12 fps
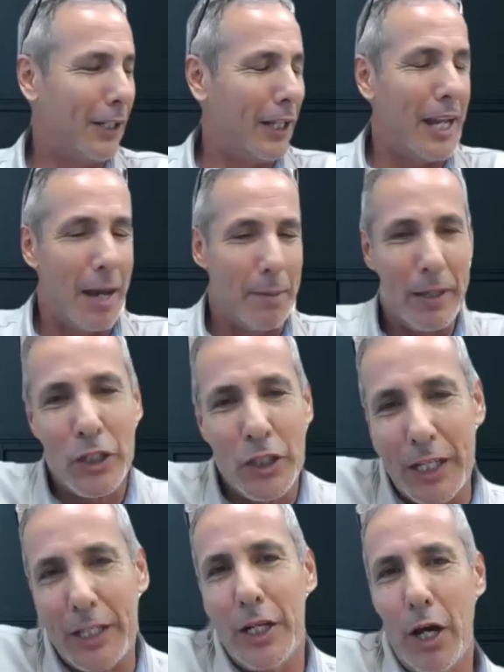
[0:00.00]
I bet you
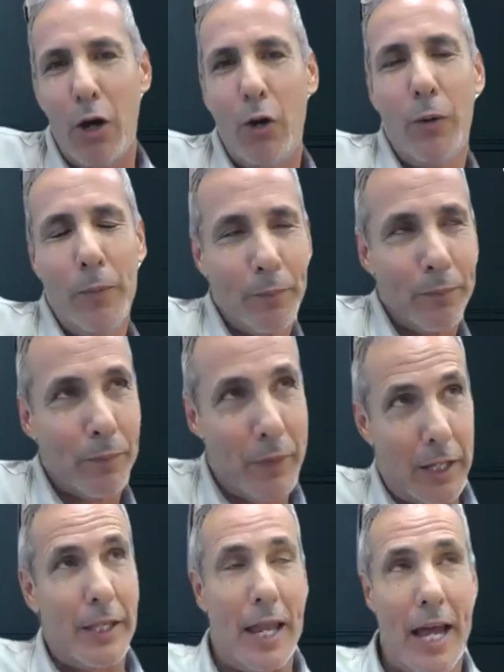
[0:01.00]
didn't know,
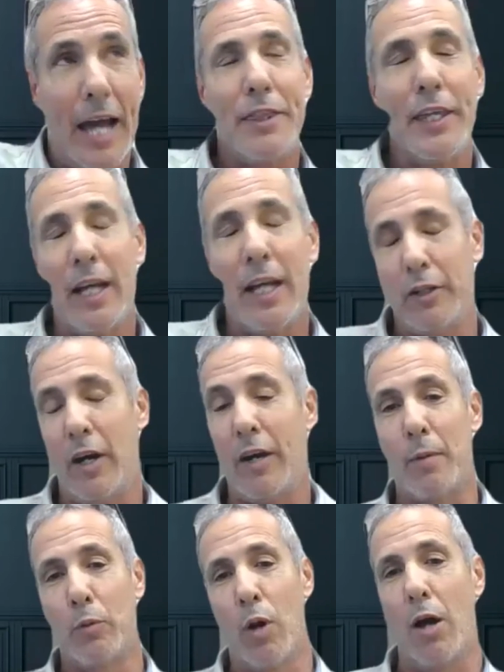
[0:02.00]
and I think, correct me
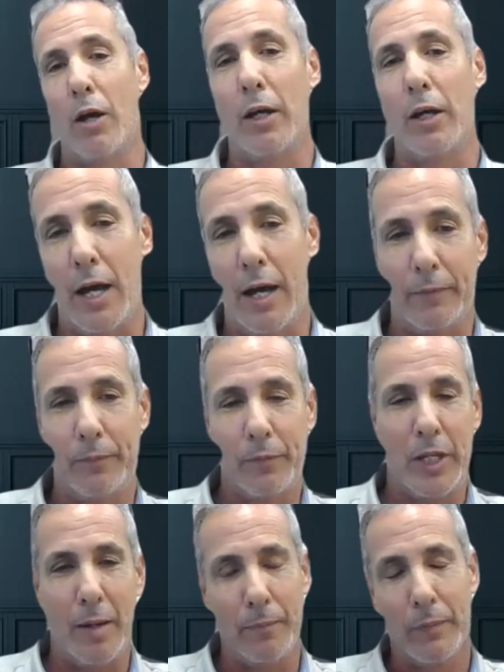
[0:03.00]
if I'm wrong,
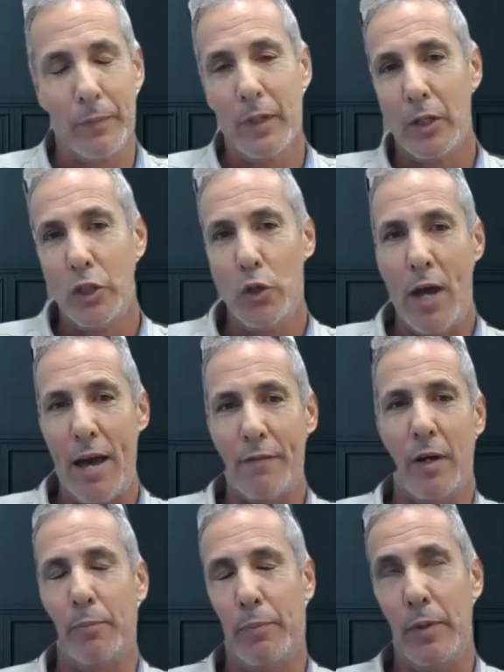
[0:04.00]
Kim, you have
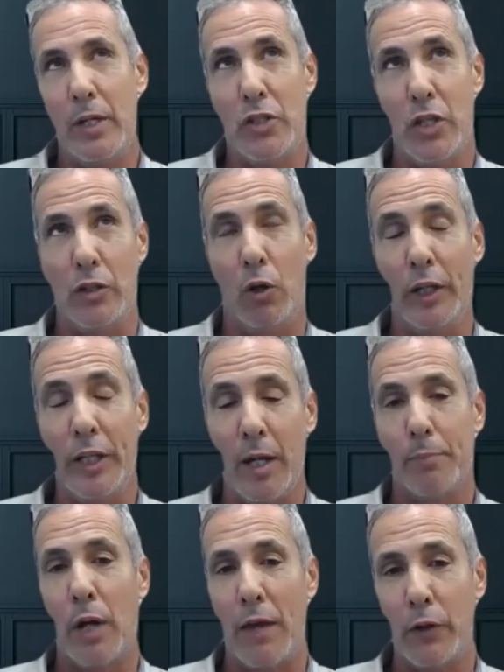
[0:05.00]
is it only a
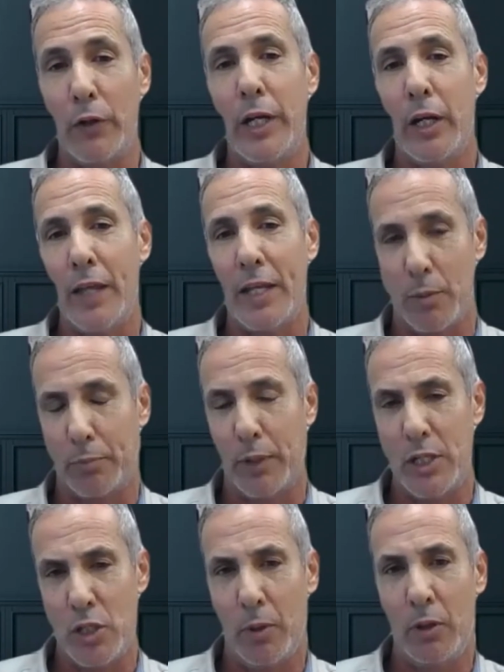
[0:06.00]
brother here that's a
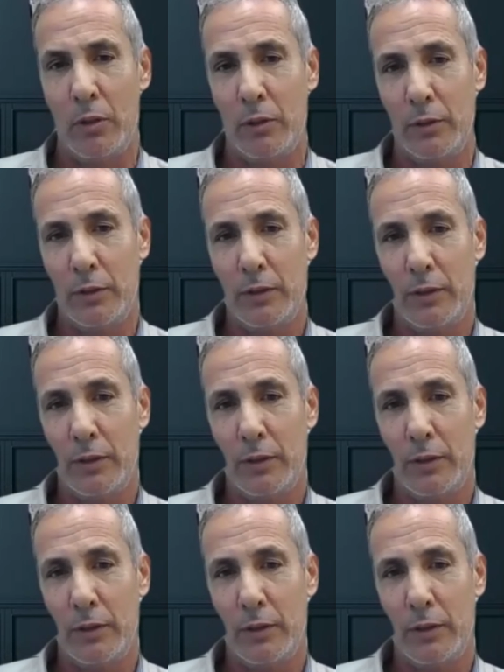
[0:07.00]
principal?